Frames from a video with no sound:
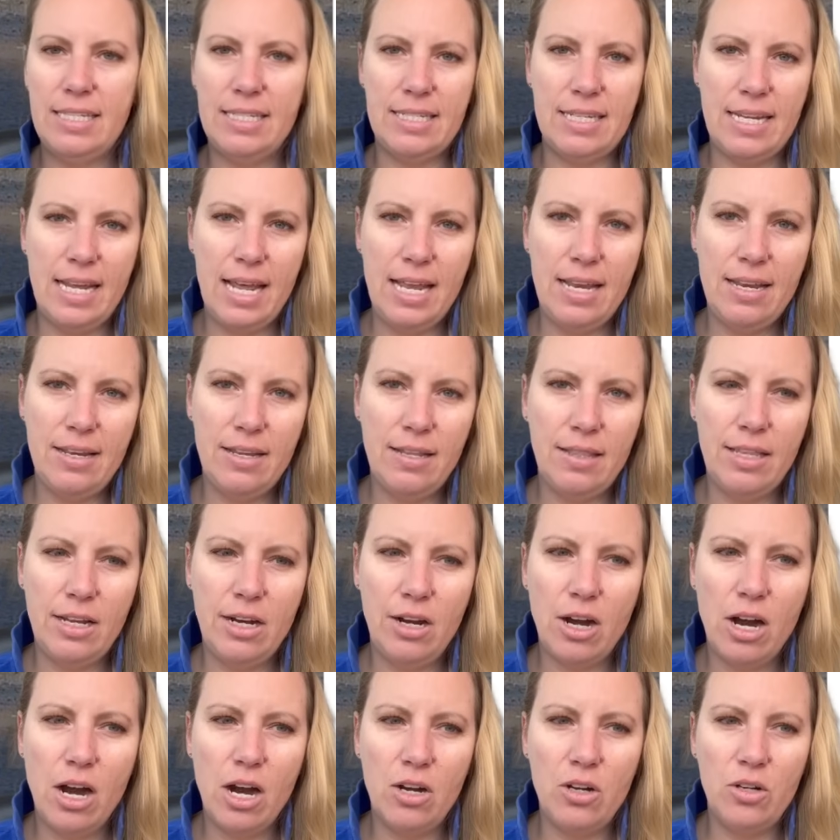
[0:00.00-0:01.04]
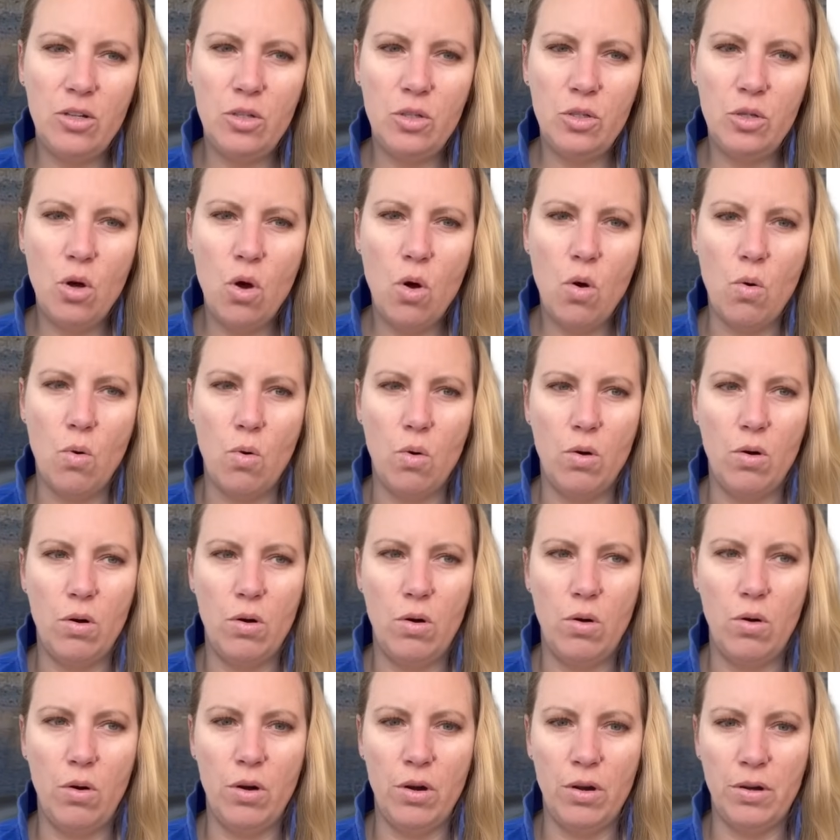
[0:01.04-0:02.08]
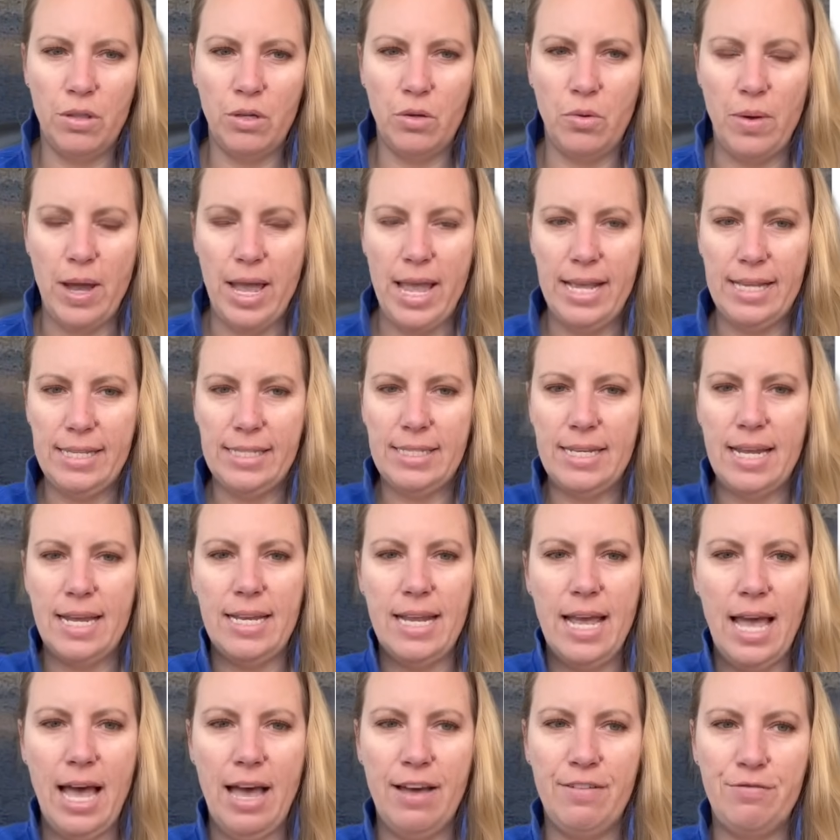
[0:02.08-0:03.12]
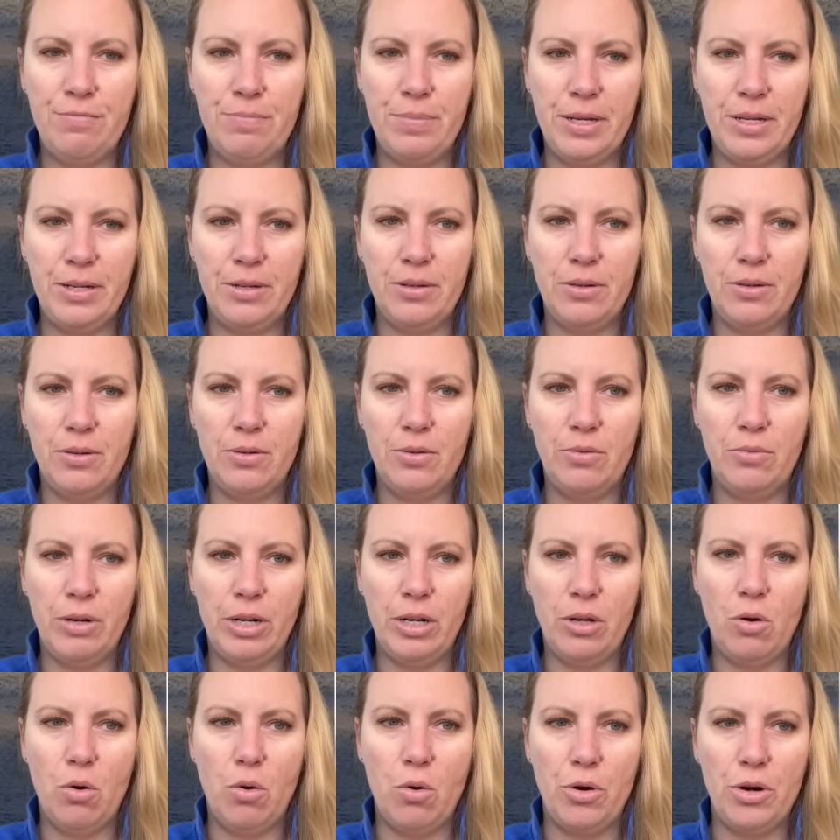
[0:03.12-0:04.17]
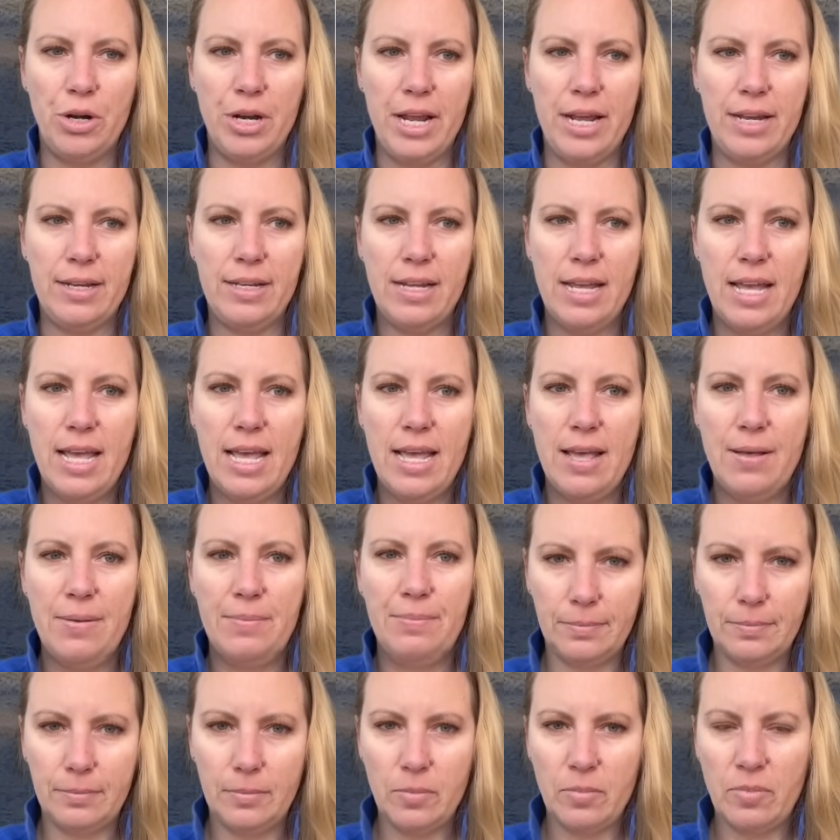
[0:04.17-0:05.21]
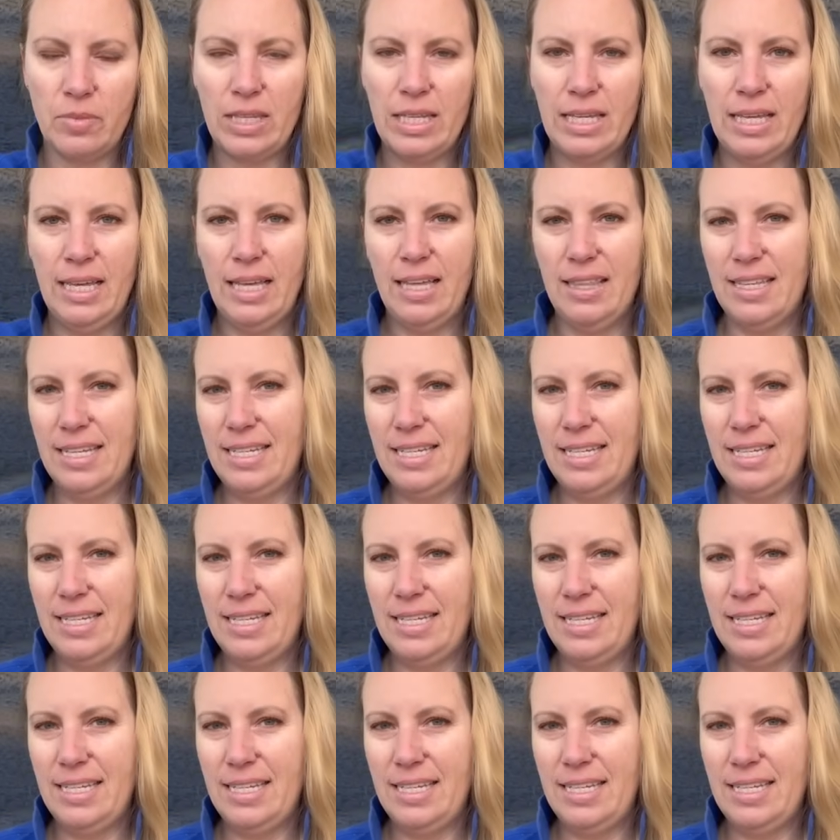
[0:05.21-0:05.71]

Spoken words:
then, there are no earthquakes that have been recorded. The